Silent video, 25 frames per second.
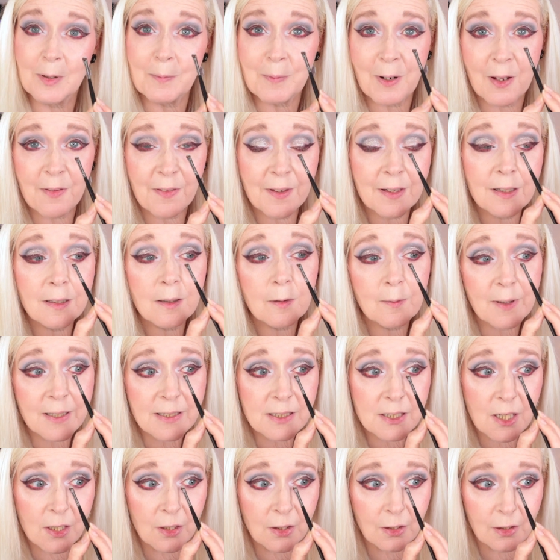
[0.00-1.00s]
But I think I
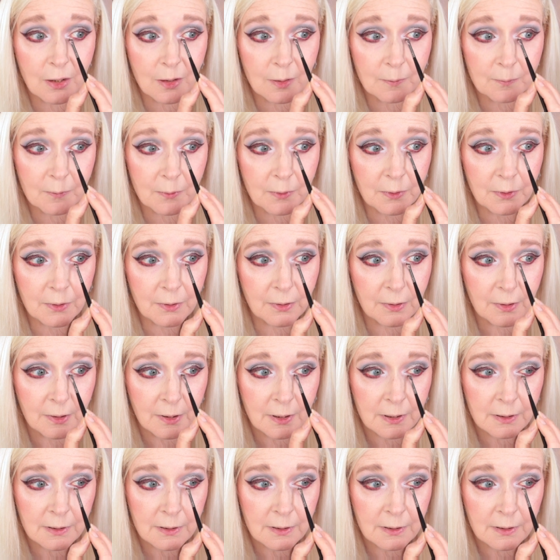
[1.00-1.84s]
went a lot more